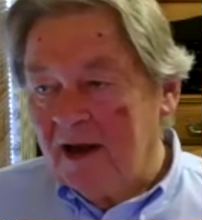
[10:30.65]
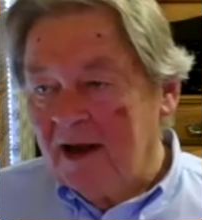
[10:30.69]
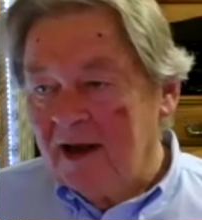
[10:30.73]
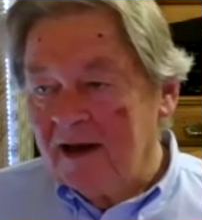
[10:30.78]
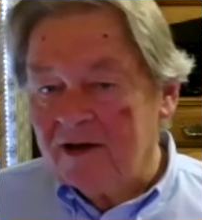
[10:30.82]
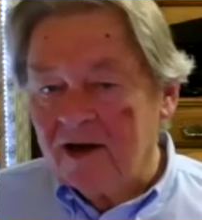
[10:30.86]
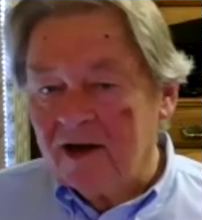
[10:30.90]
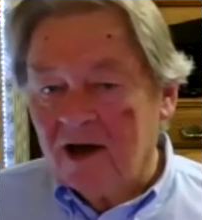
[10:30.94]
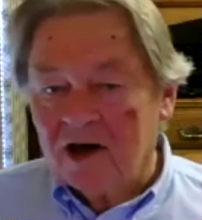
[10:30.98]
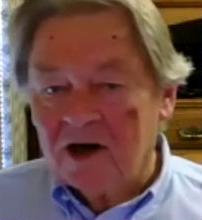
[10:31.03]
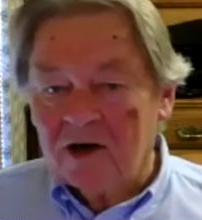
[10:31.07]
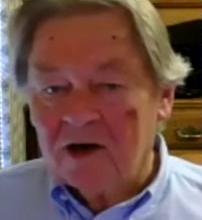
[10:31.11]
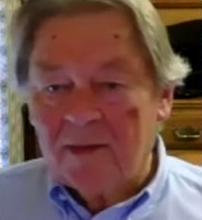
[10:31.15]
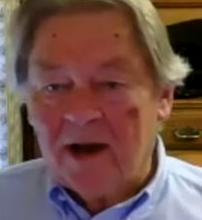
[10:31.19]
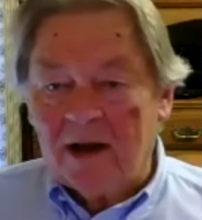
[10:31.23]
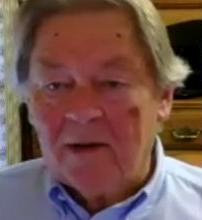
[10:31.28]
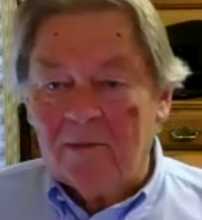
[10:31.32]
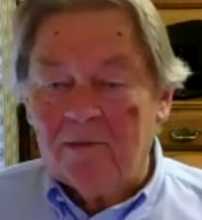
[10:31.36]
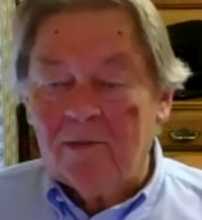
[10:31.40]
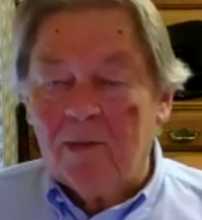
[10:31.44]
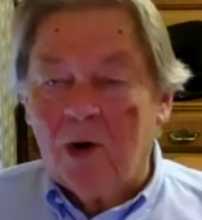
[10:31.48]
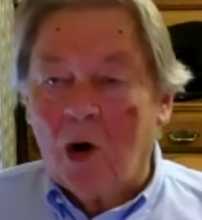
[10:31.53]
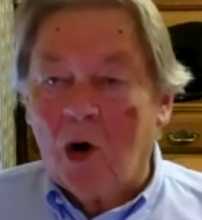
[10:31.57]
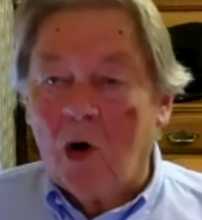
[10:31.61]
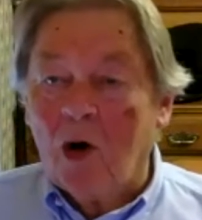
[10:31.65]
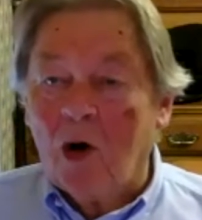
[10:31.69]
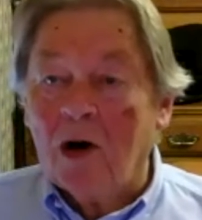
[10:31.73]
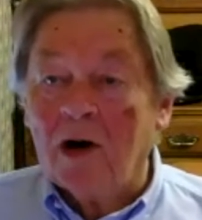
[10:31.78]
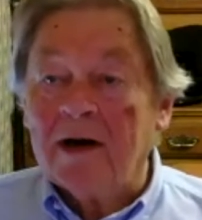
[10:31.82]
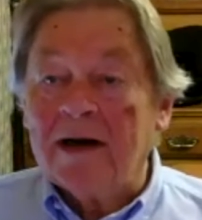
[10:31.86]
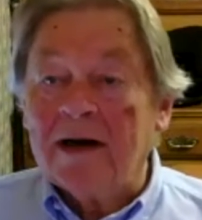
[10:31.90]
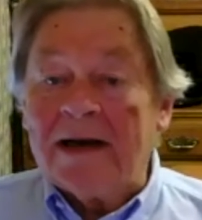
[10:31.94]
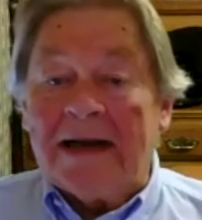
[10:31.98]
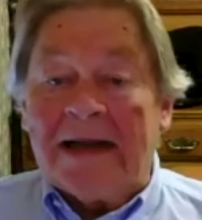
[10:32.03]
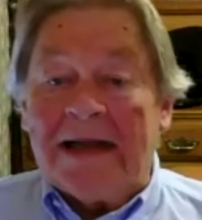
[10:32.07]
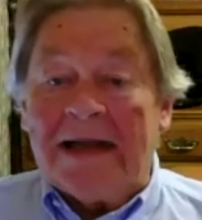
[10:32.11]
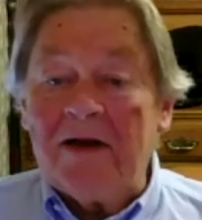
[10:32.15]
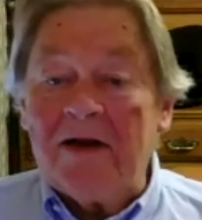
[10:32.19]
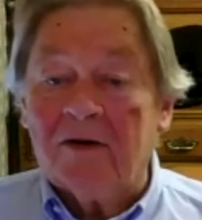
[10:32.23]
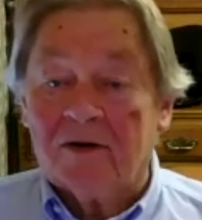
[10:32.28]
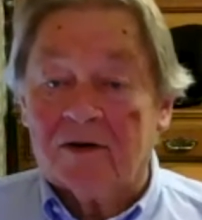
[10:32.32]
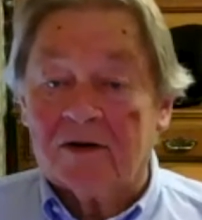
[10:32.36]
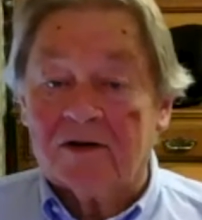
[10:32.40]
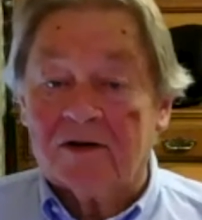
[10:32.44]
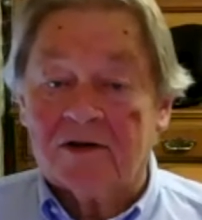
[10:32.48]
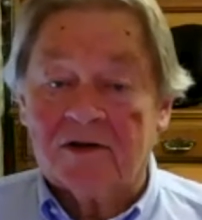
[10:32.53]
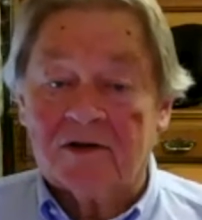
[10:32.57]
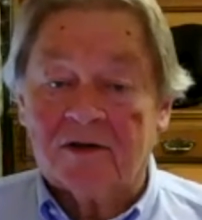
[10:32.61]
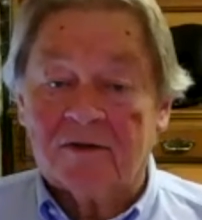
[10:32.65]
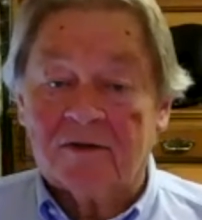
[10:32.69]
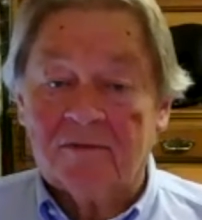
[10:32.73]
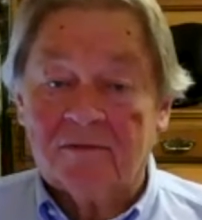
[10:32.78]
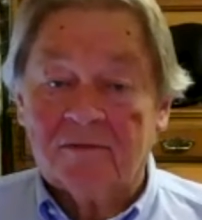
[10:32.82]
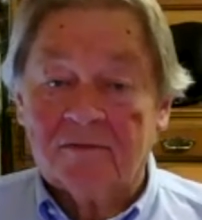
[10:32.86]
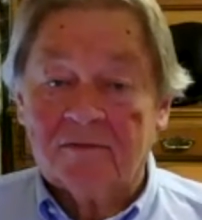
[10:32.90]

and talked about born leaders.